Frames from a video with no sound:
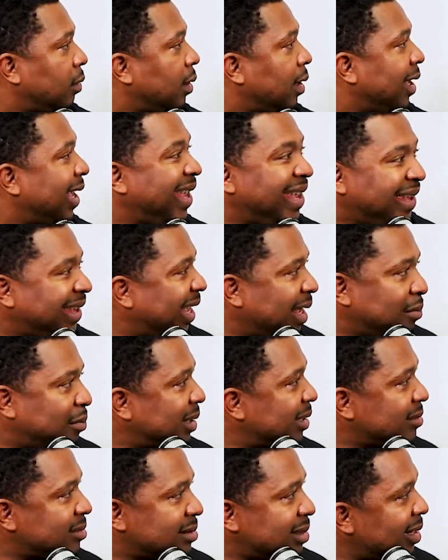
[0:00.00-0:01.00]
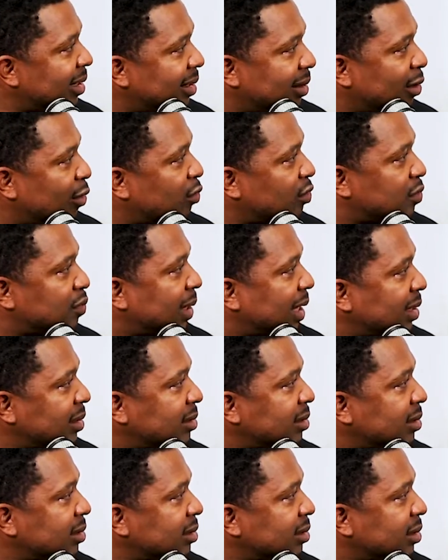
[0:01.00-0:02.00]
he can't be seen in those
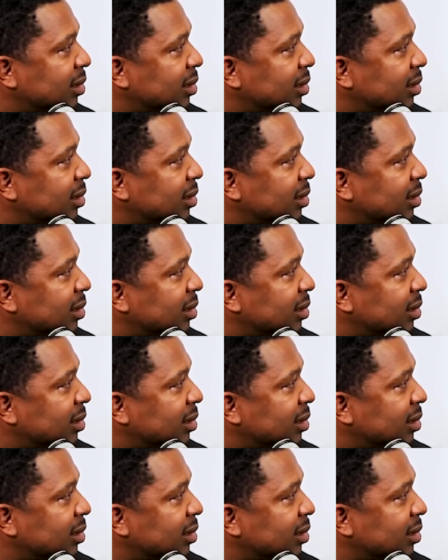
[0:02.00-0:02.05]
places.